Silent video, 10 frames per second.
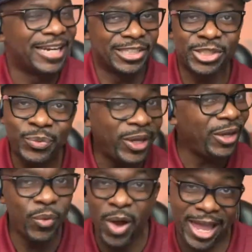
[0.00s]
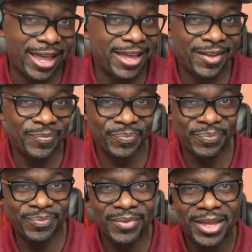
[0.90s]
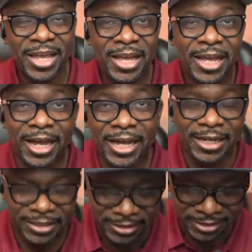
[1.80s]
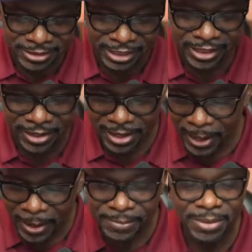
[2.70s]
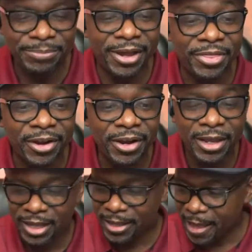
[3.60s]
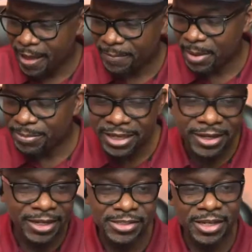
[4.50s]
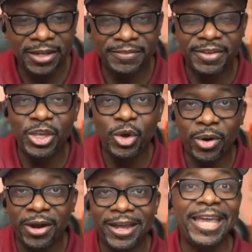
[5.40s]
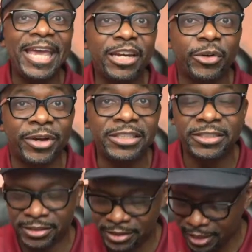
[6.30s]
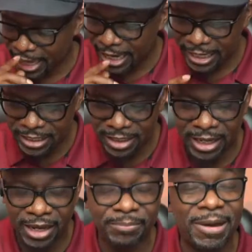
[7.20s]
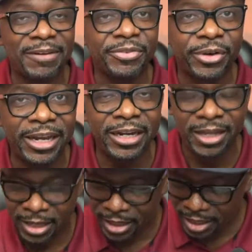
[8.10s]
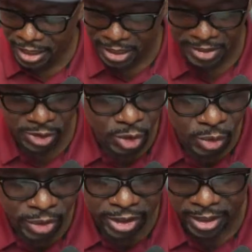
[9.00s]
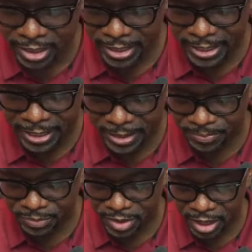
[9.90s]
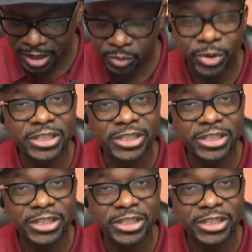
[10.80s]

in a sweet way uh, see, um, brother, um, because of your ignorance and uh, my friend, uh, your uh, uh,